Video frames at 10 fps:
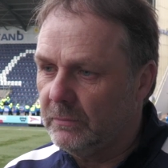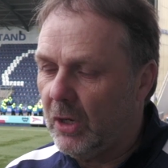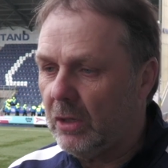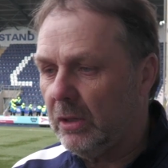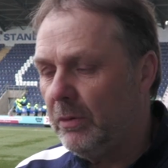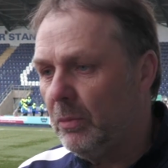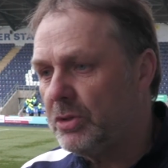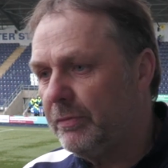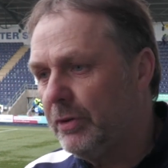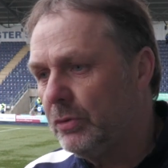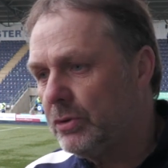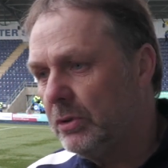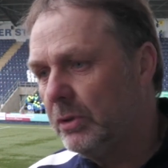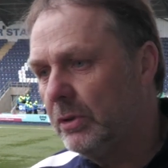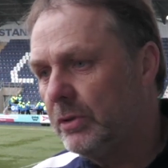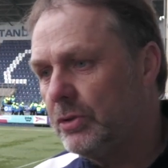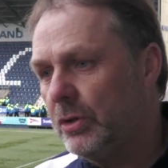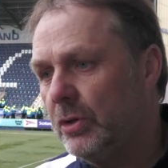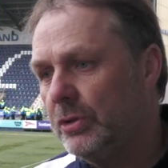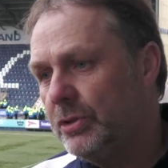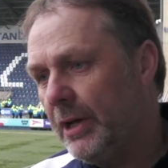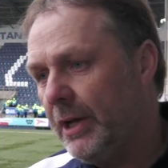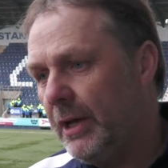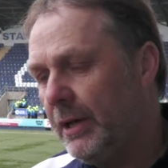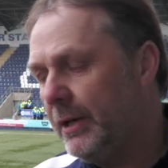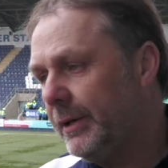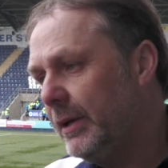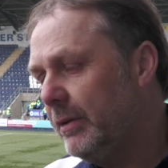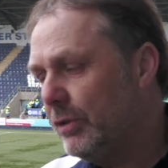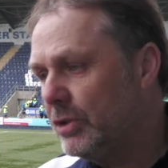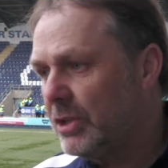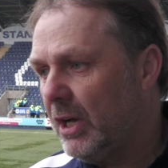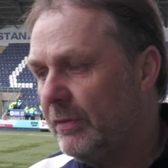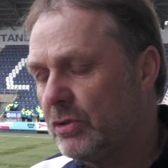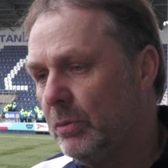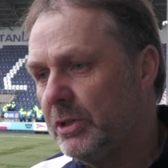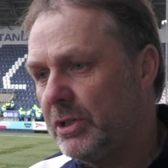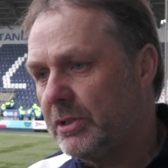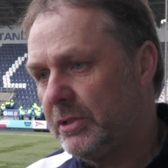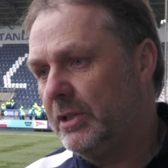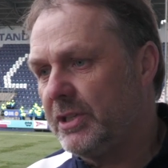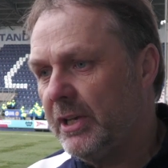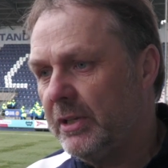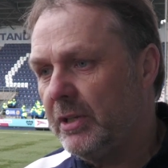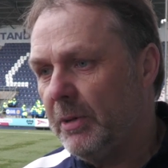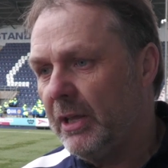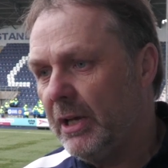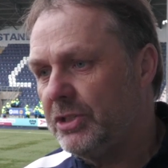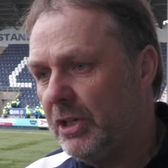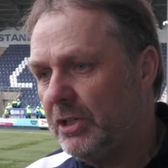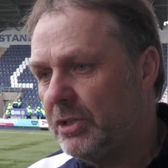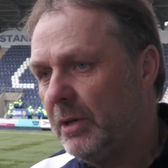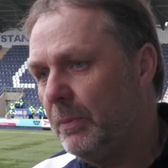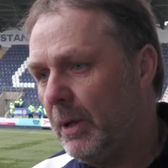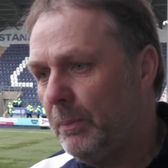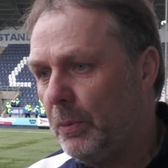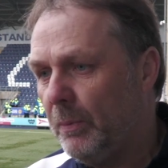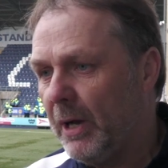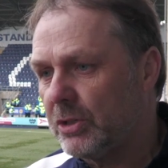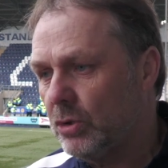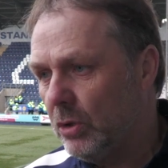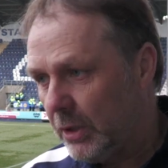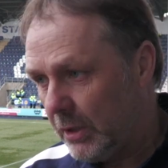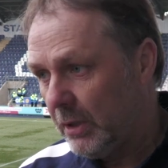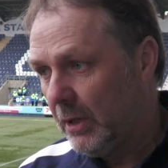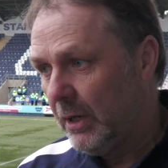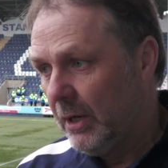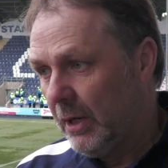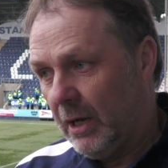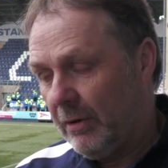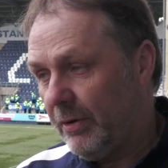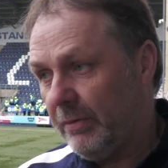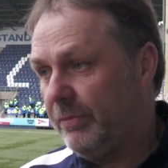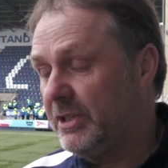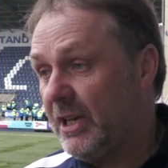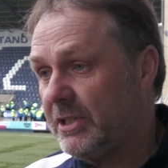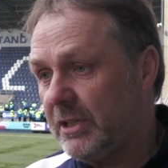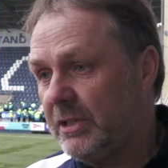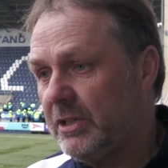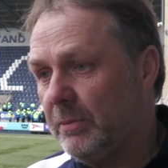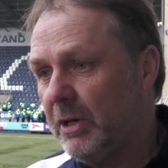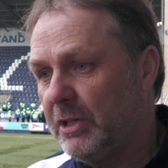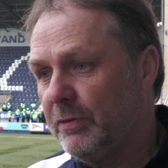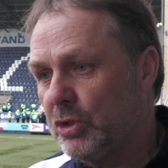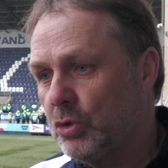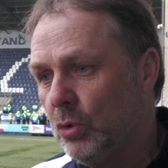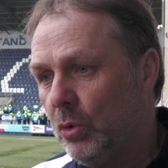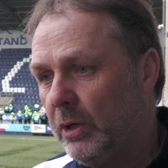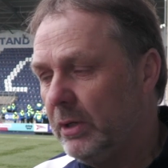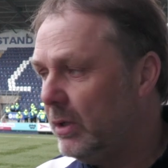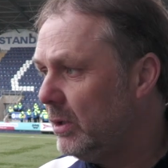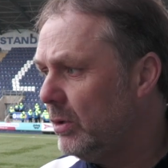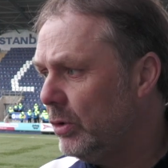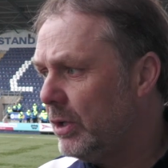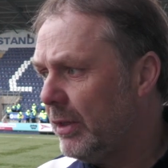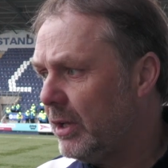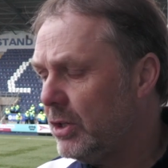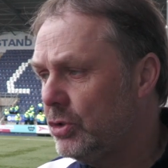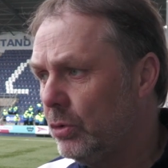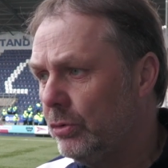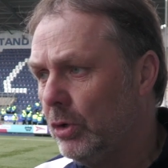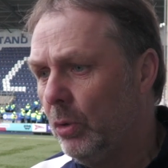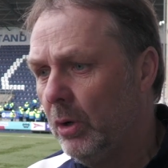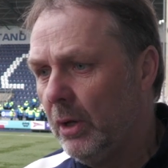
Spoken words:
No, Liam wasn't feeling too good in the first half, so we just decided to make that change and put Max on. And fantastic to see him get his first goal, and, you know, I think he showed real...